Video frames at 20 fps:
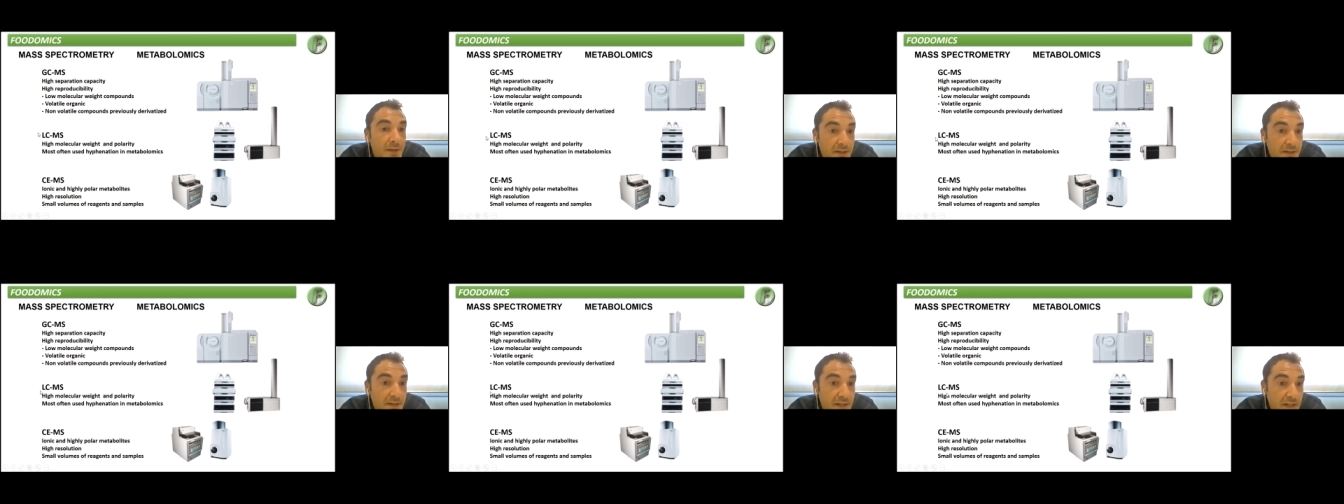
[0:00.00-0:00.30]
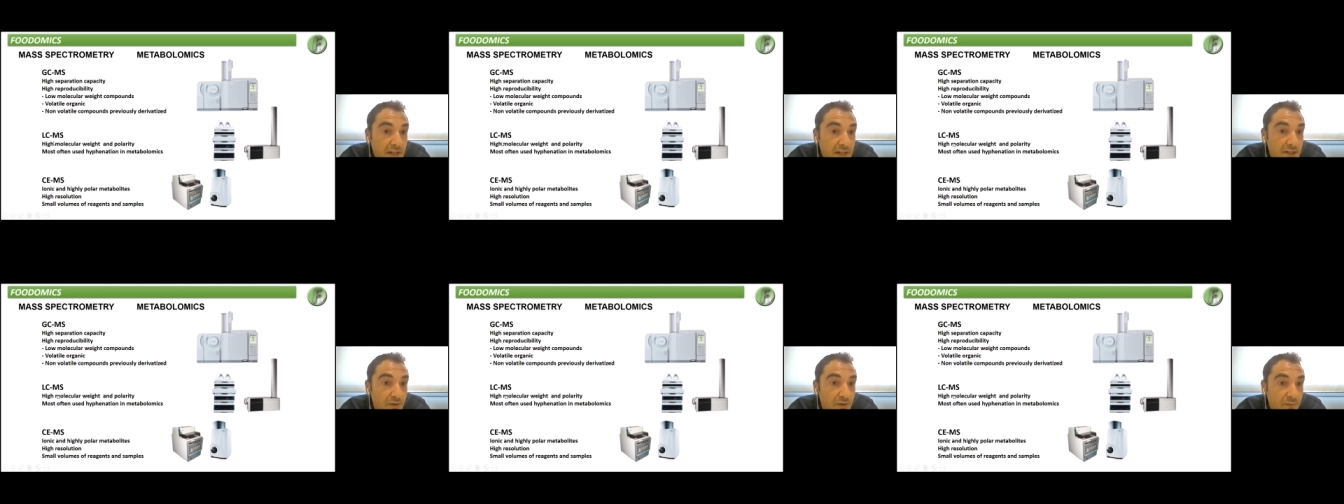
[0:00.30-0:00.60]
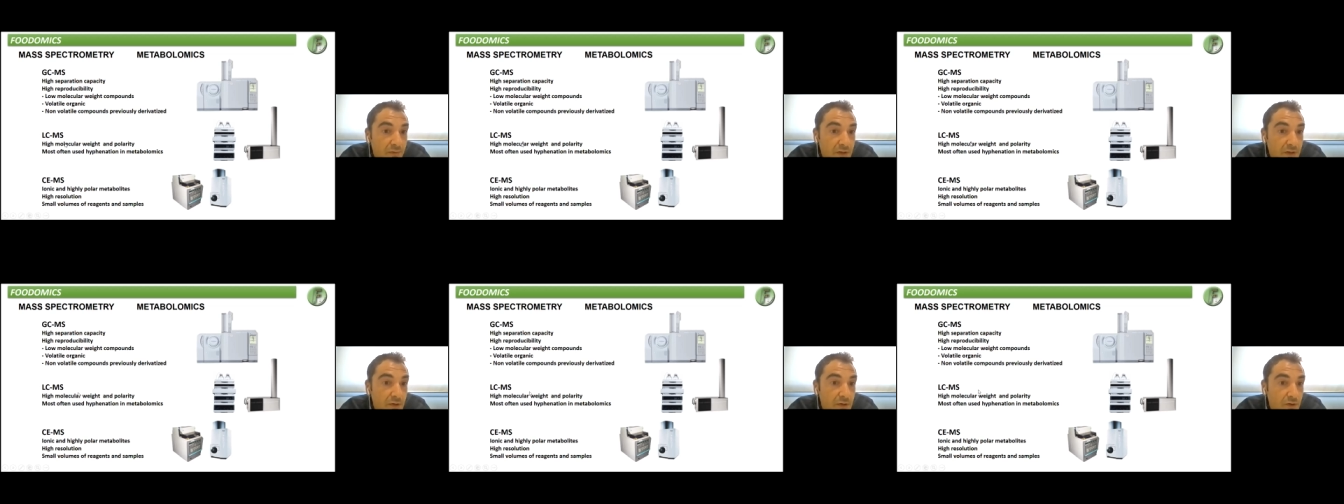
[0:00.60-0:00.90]
In the case
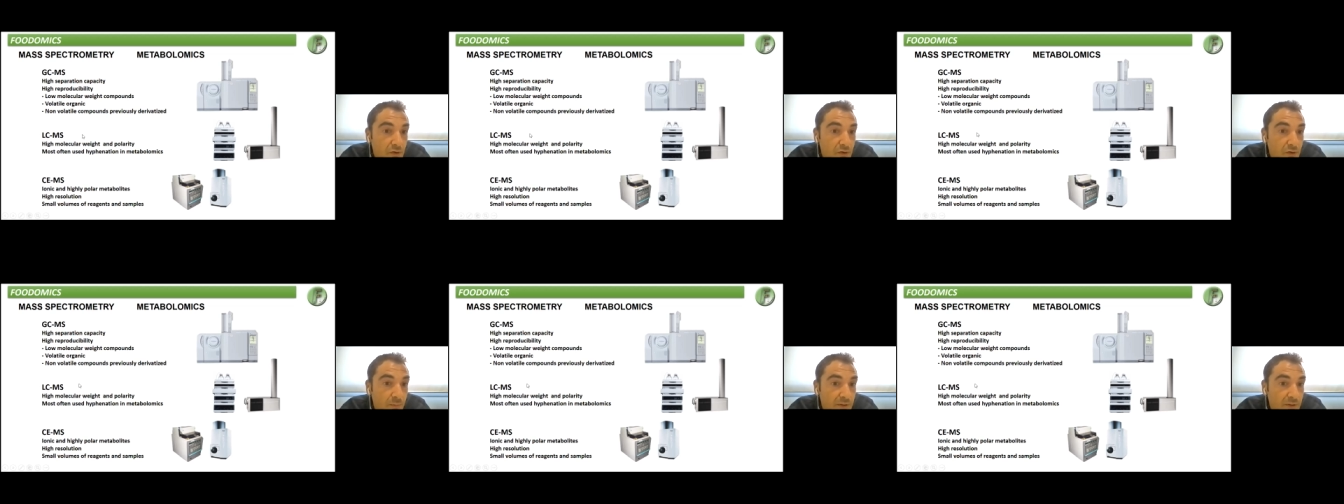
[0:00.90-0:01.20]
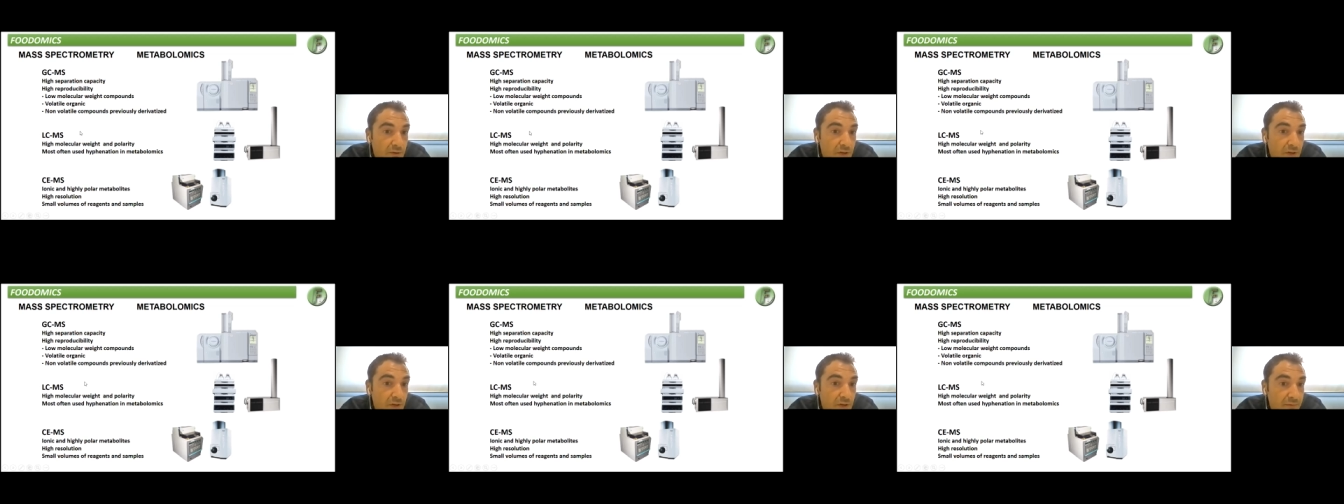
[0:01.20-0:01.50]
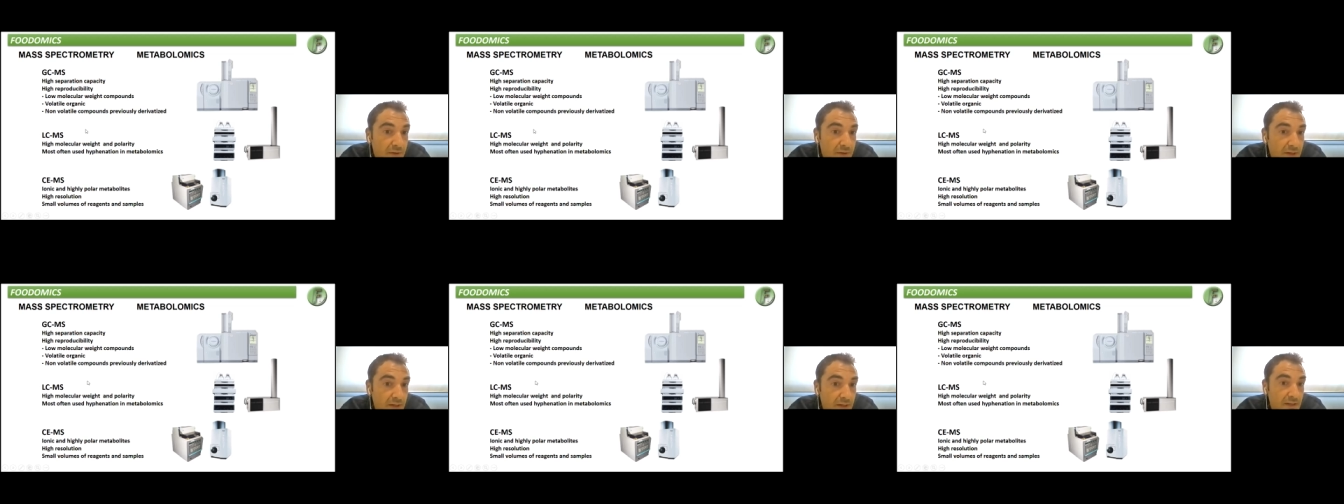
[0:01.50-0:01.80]
of liquid
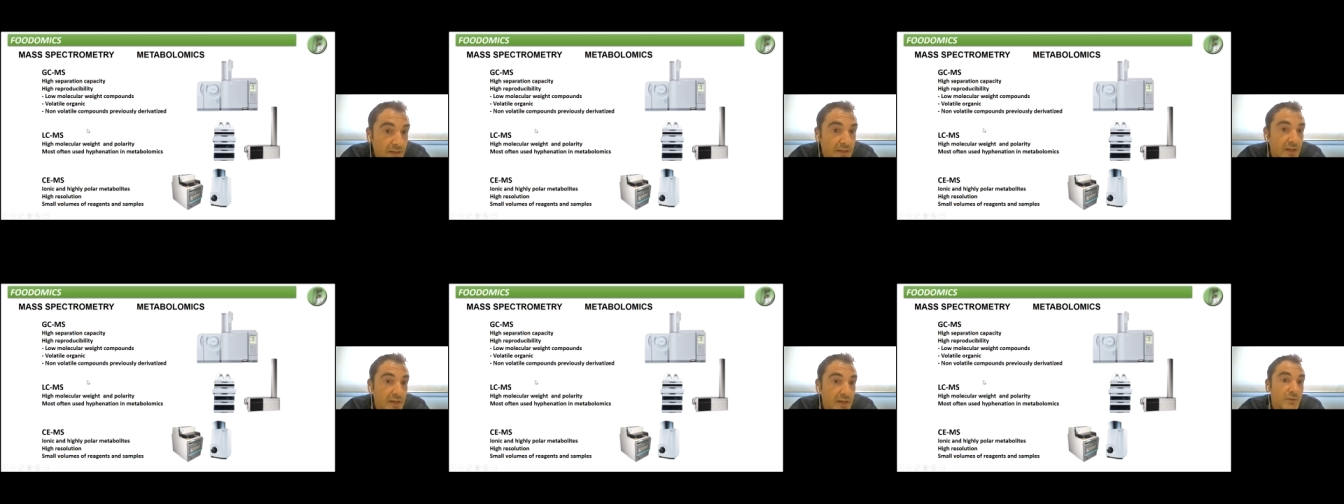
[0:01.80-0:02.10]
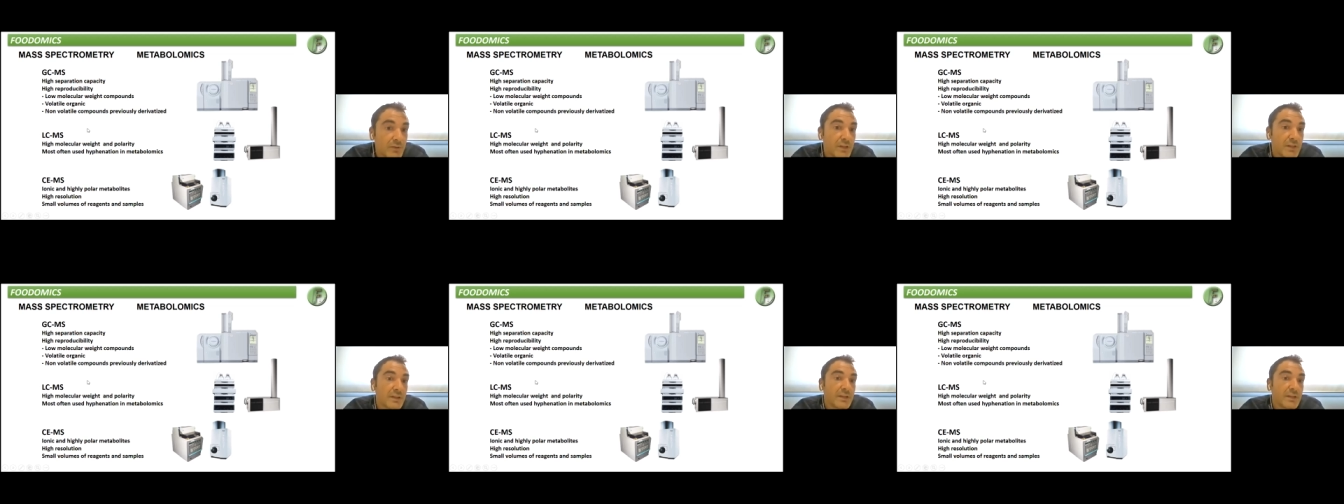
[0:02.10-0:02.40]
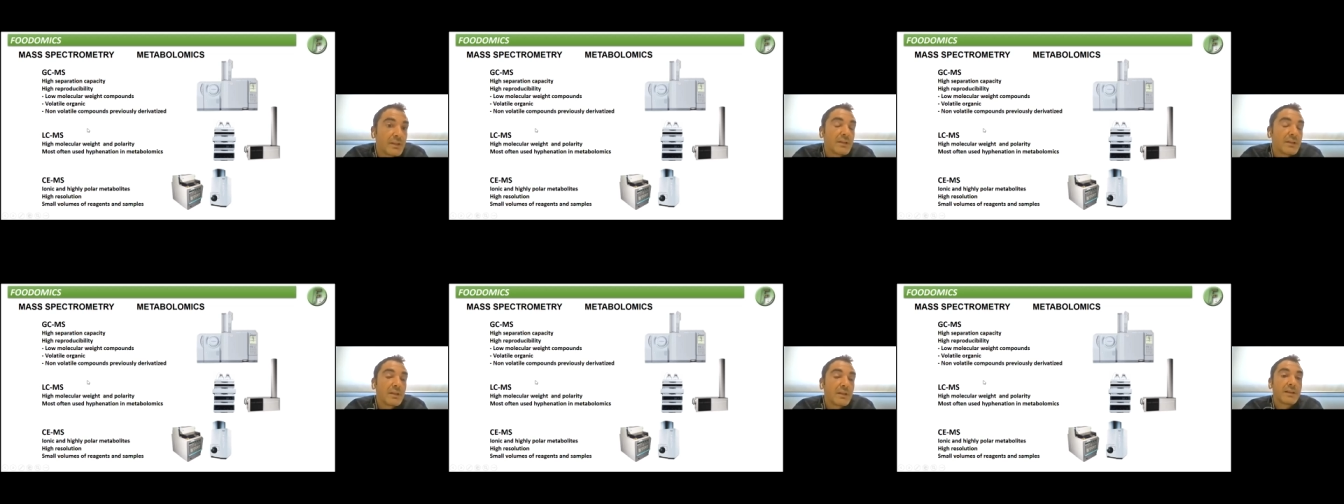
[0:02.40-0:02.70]
chromatography, it allowed
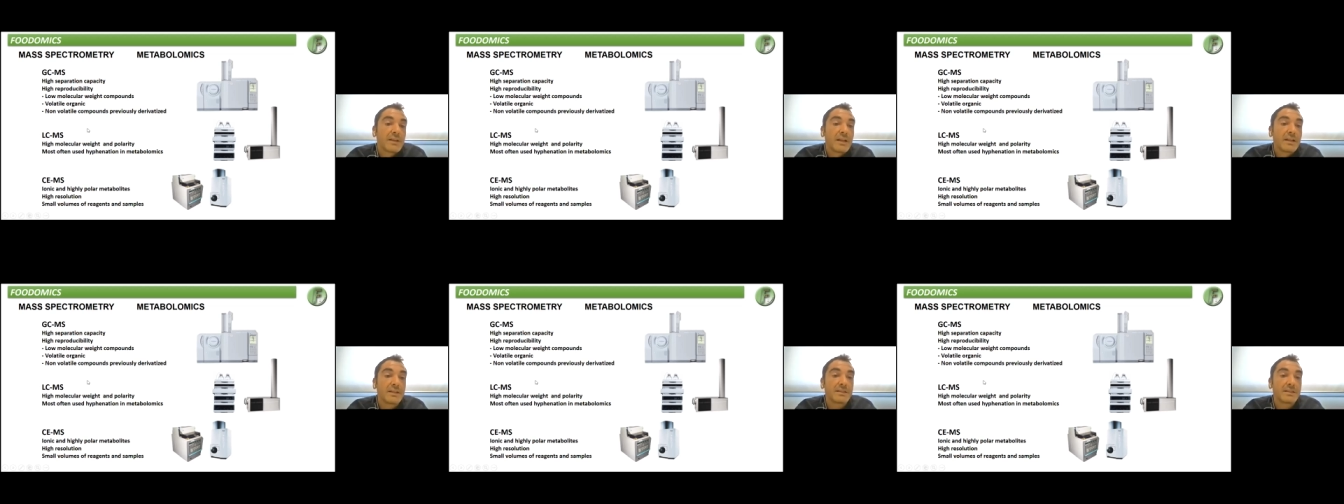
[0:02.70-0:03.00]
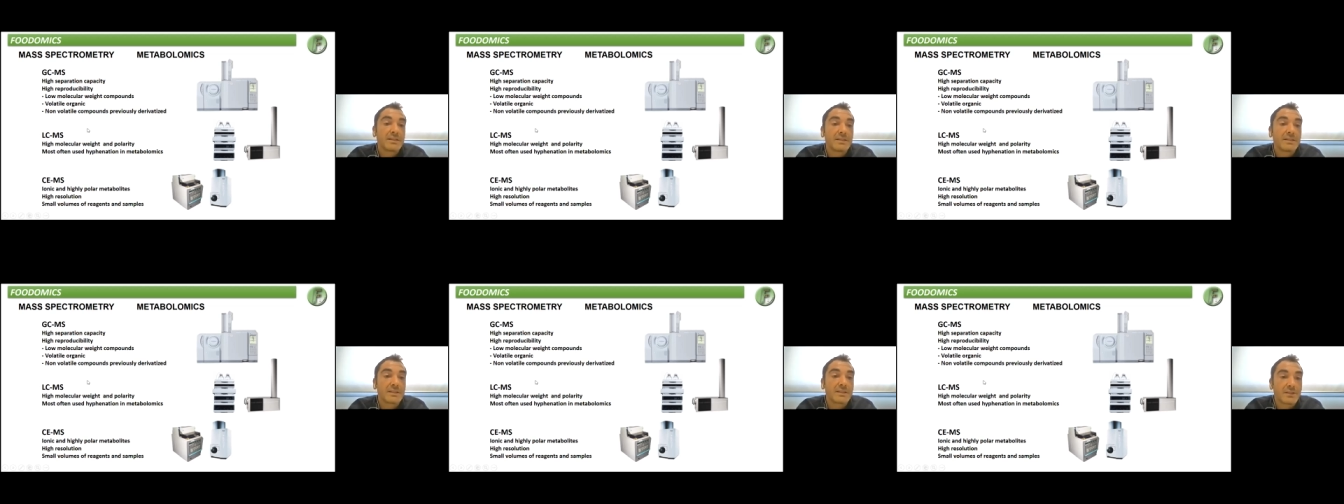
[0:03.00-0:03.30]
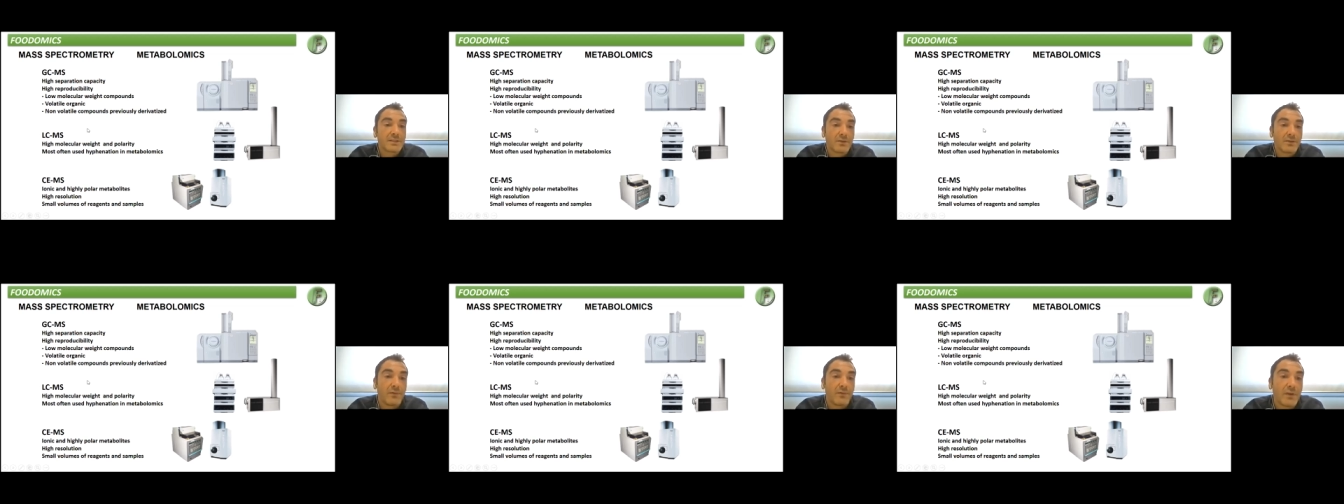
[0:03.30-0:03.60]
the
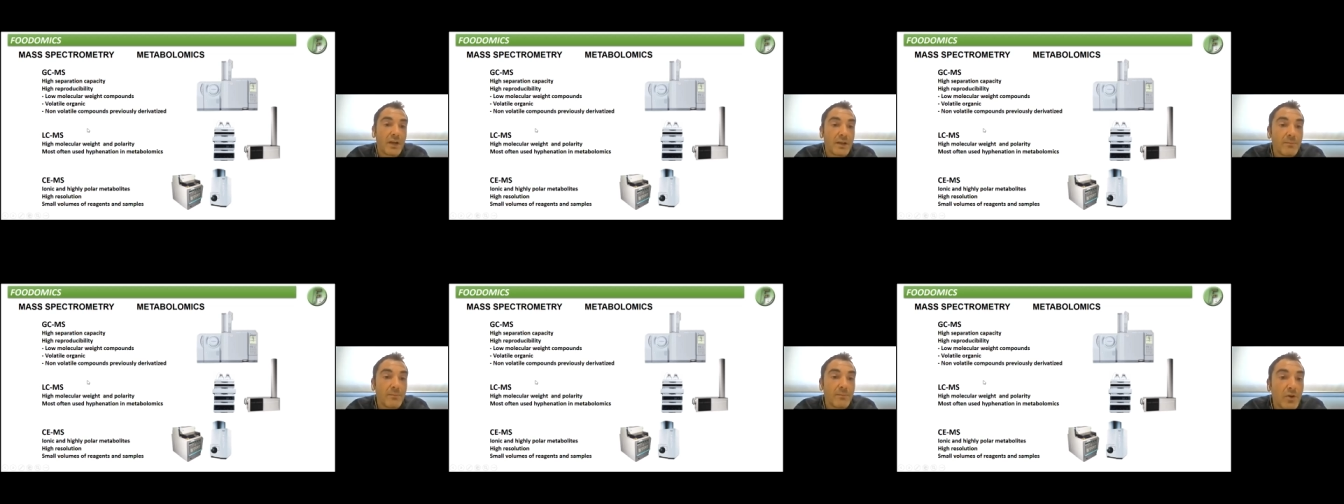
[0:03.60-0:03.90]
analysis of high